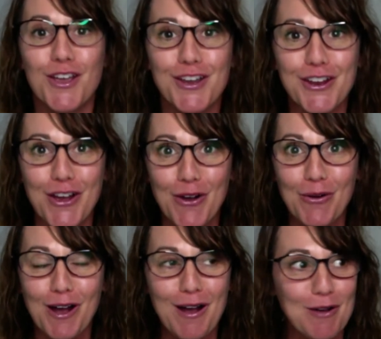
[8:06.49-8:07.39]

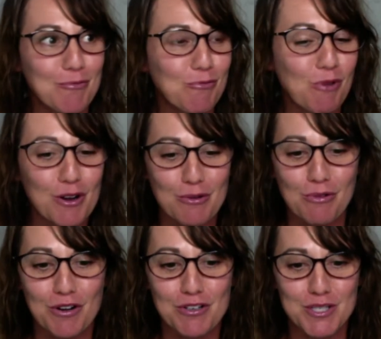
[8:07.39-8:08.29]
What
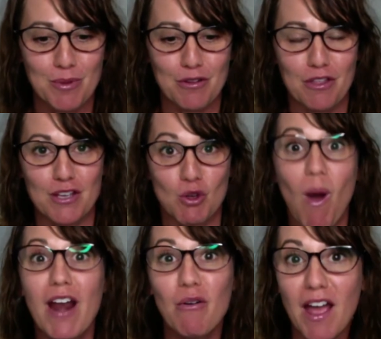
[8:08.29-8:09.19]
are some other things? Oh,
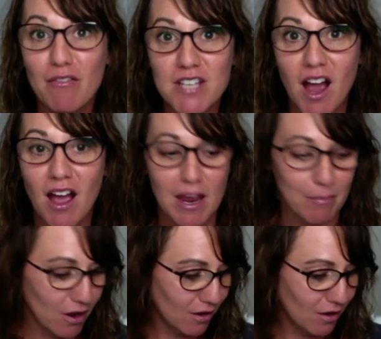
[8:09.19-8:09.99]
I don't have time.